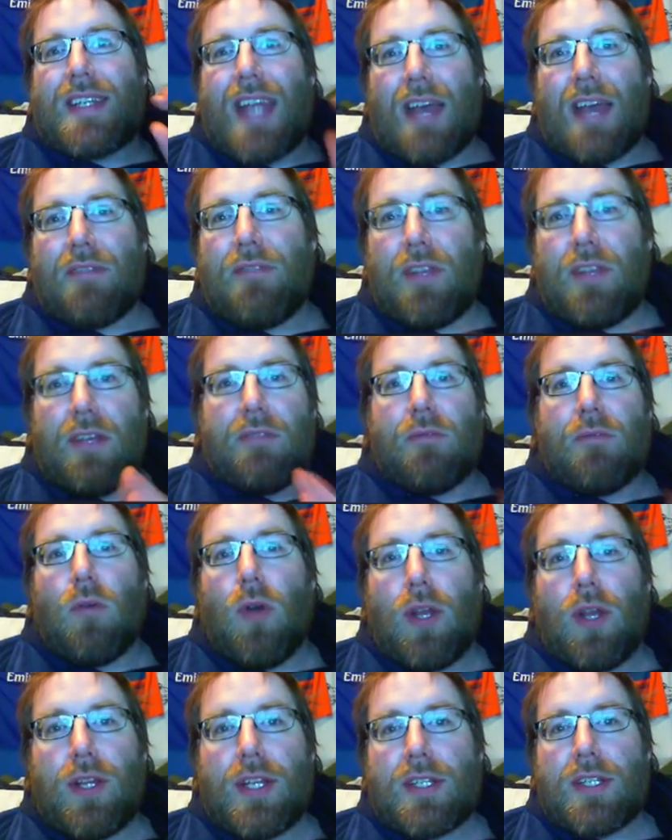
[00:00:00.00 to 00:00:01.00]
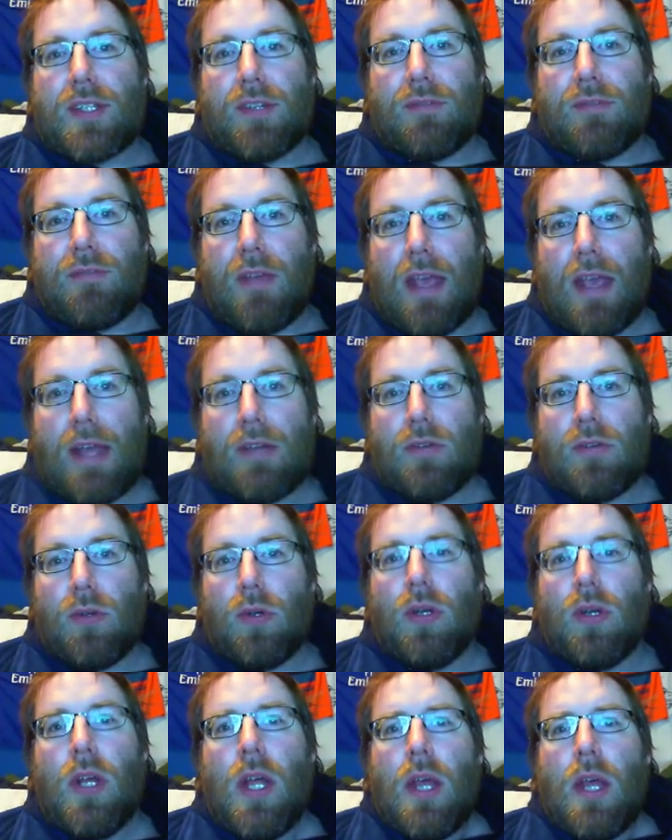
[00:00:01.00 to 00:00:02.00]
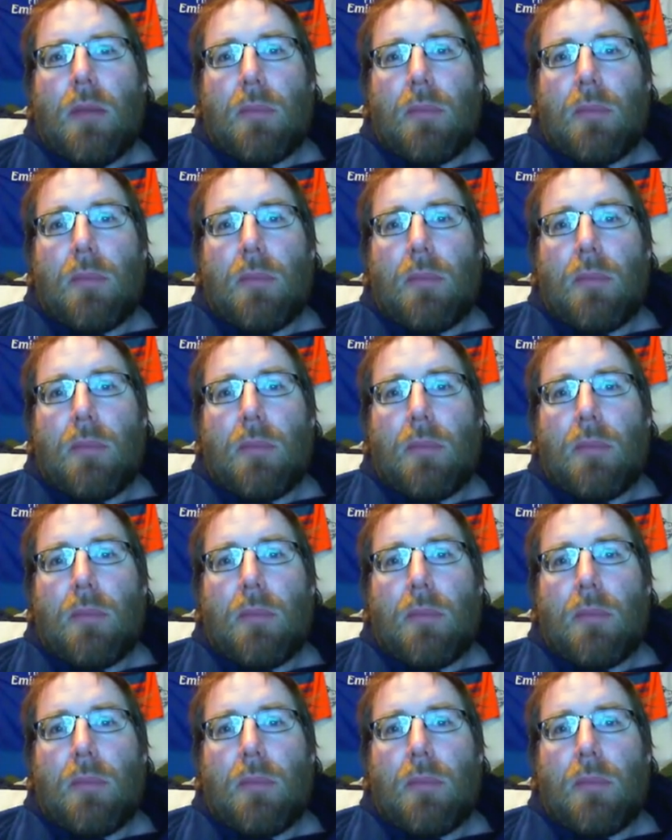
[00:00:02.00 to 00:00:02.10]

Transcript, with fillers: Definitely avoid this on FanDuel,